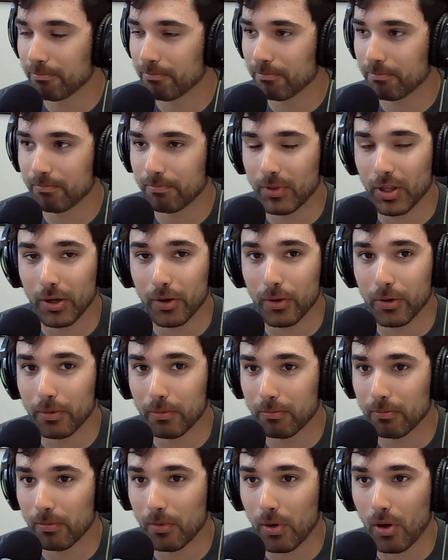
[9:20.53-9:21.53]
They're
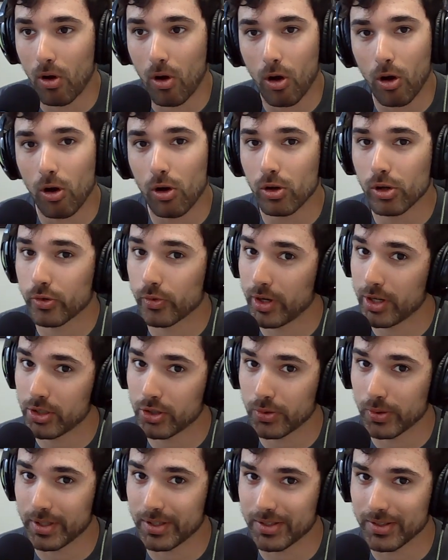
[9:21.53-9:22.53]
all great
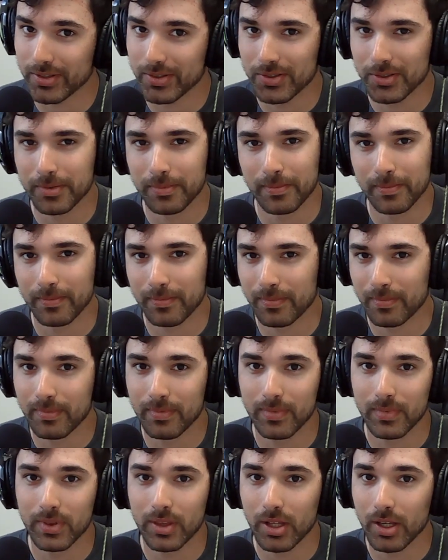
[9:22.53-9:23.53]
choices.
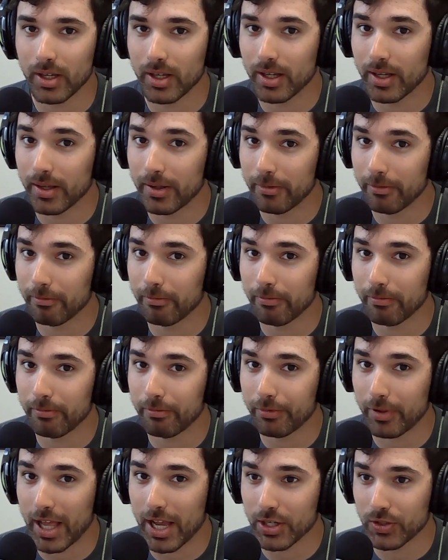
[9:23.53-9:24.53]
The
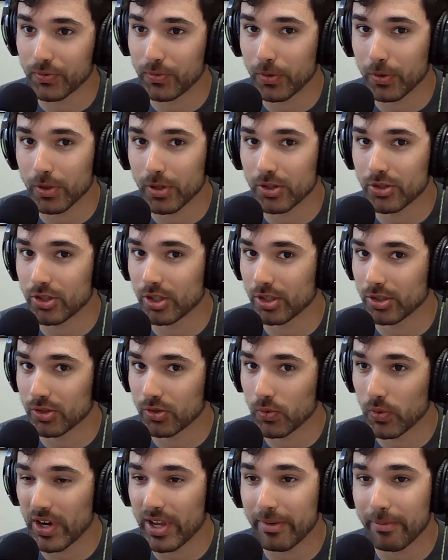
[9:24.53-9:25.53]
FlashForge is
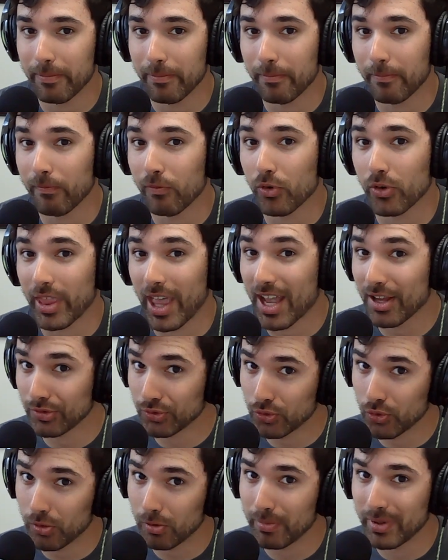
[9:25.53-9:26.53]
great for that
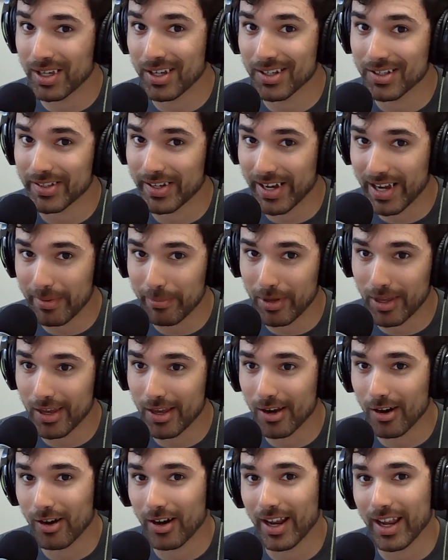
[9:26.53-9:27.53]
school because I'm
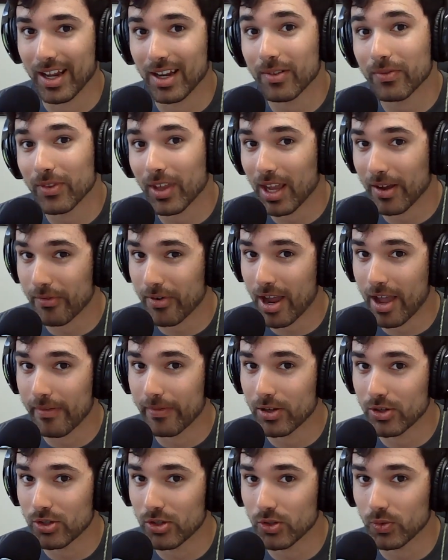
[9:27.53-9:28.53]
here, and if they ever have
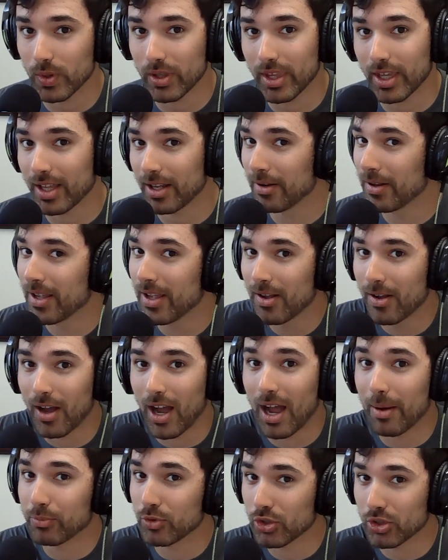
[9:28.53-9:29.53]
issues with it,
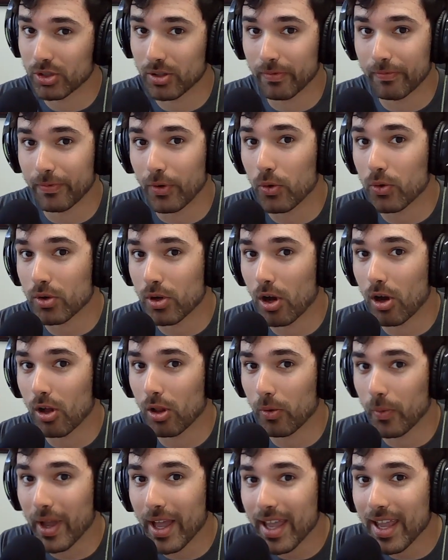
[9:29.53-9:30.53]
I'm just a phone call
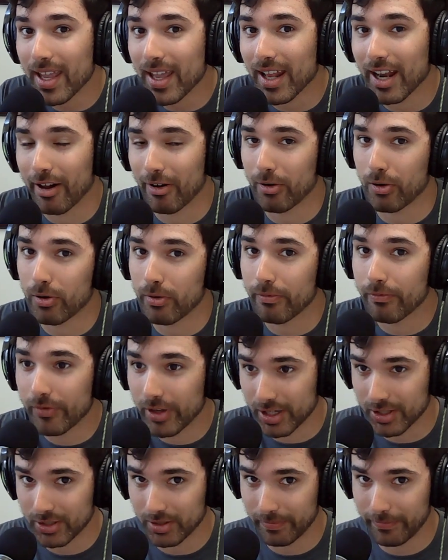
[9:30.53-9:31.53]
away and I'll go
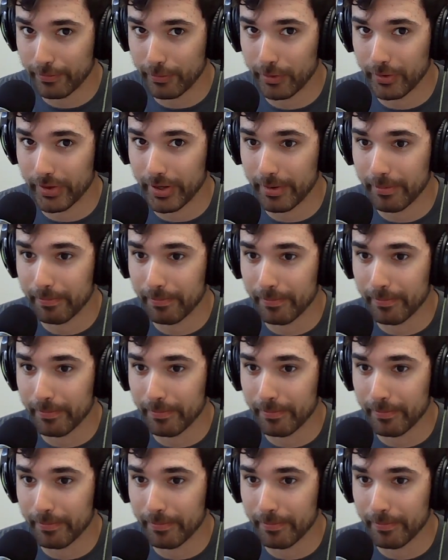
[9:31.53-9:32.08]
fix it for them.